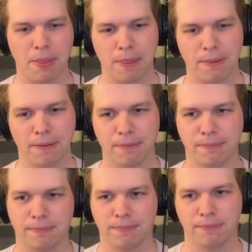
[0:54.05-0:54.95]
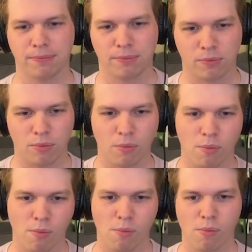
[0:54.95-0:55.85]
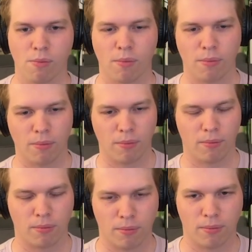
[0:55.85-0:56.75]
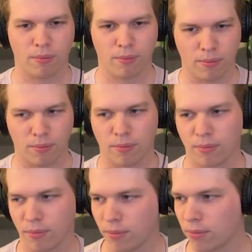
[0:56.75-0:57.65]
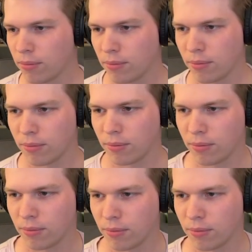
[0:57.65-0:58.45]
[no speech]